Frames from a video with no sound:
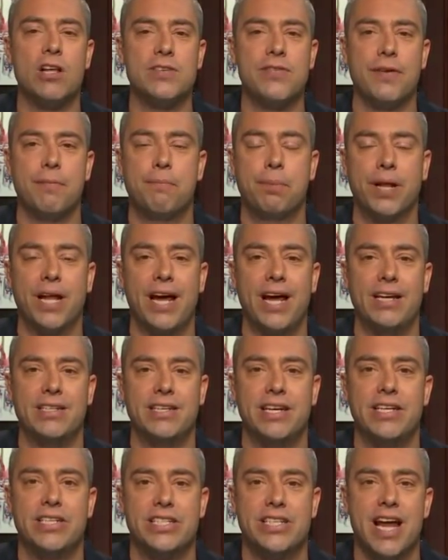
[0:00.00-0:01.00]
if he plays,
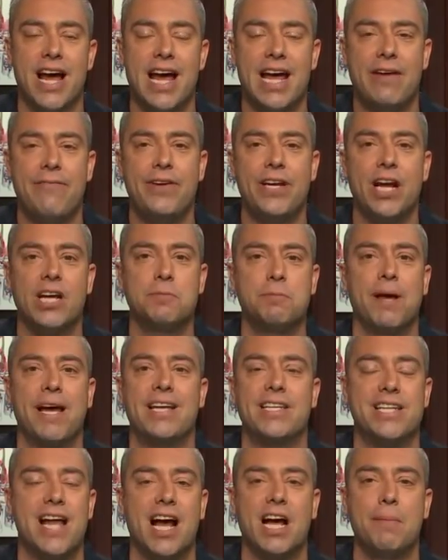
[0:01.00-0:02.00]
he's not. If he does play,
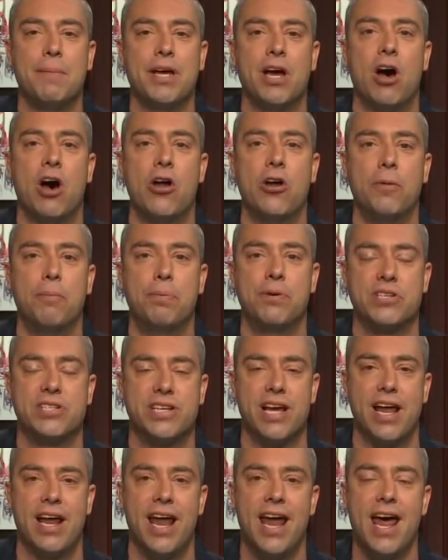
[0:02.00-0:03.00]
he's not going to be
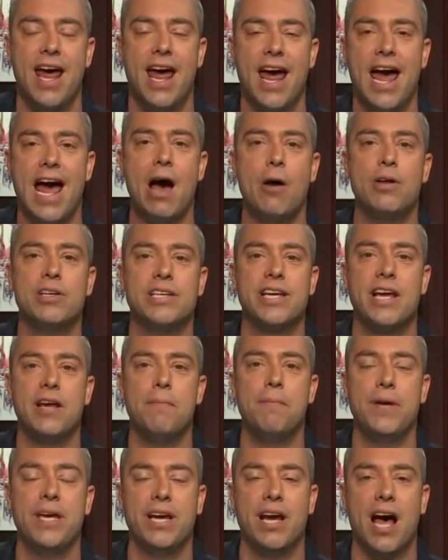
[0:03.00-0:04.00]
100%. How does him
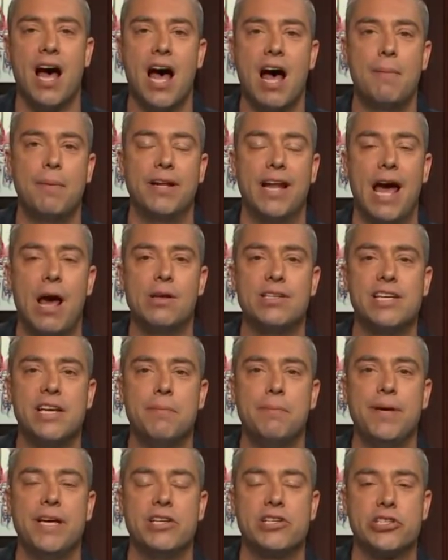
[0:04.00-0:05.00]
being hobbled, how does
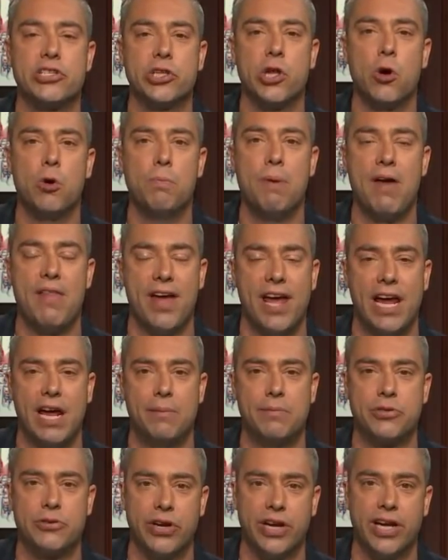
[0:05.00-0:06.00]
him being slowed by the
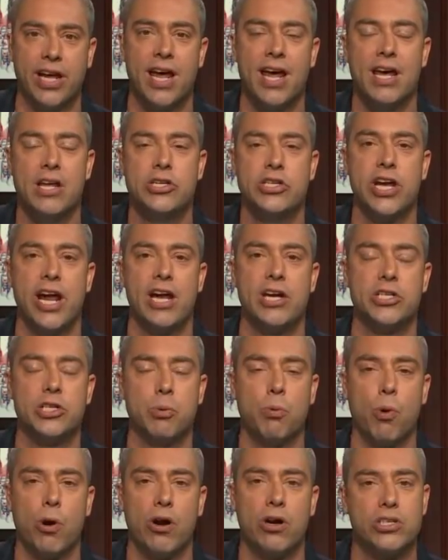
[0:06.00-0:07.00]
hamstring change the
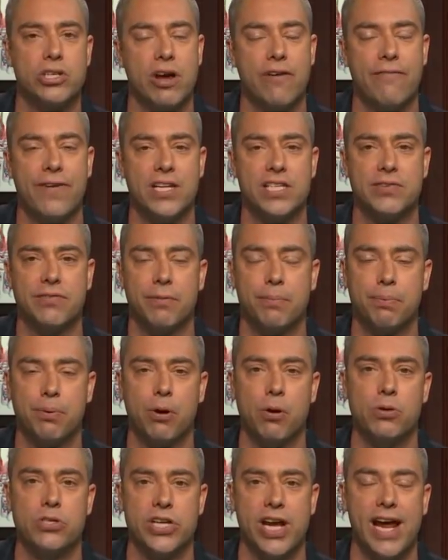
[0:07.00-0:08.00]
Warriors' offensive
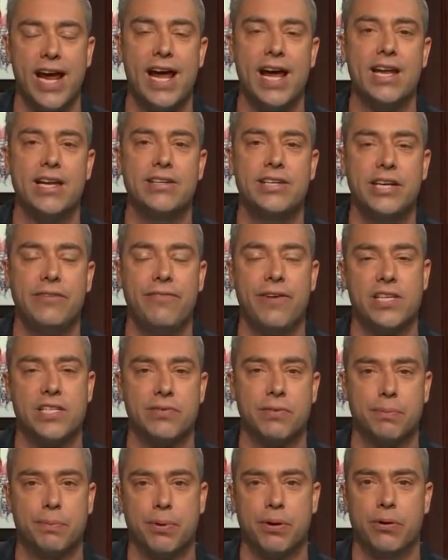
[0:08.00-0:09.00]
approach and
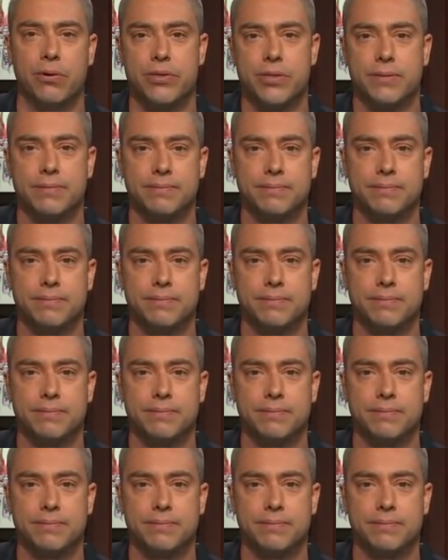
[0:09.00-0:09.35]
defensive approach?